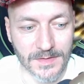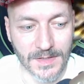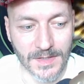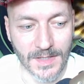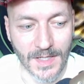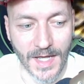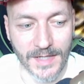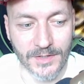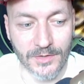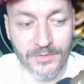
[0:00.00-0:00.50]

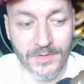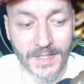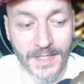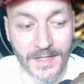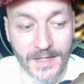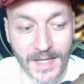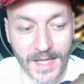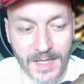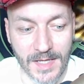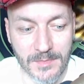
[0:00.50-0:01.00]
I don't know the
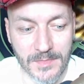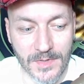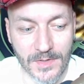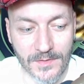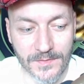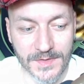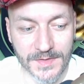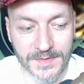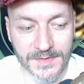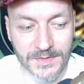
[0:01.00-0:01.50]
name
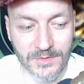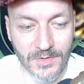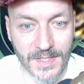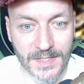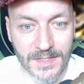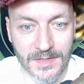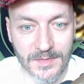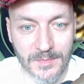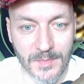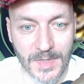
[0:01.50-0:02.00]
of this
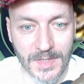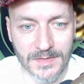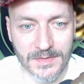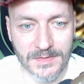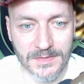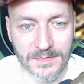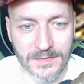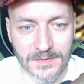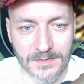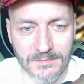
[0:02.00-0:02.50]
crater, but
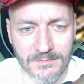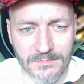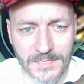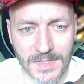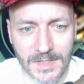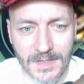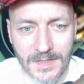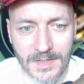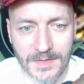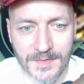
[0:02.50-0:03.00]

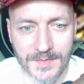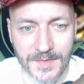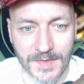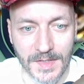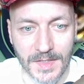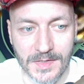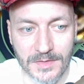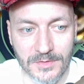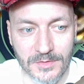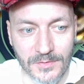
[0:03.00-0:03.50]
it's
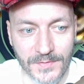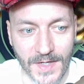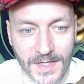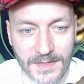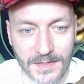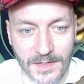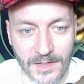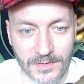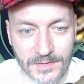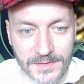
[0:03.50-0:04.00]
easy to
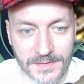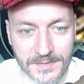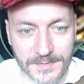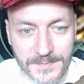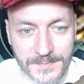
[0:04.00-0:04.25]
find out.